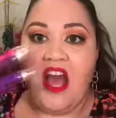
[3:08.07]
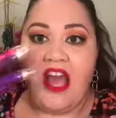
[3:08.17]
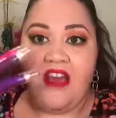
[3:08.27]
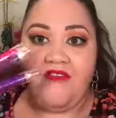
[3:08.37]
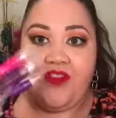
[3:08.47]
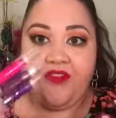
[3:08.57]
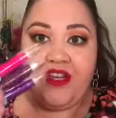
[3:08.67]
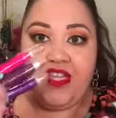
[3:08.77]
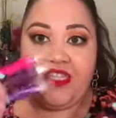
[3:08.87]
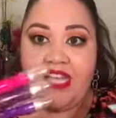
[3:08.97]
I have
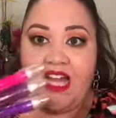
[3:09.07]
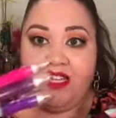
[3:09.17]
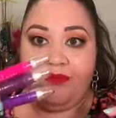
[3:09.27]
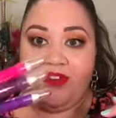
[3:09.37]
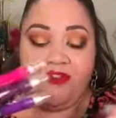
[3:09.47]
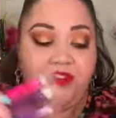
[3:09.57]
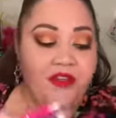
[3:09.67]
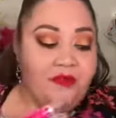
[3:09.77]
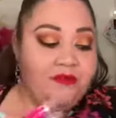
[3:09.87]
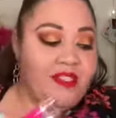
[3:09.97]
three solid
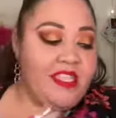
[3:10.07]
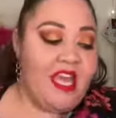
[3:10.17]
perfumes,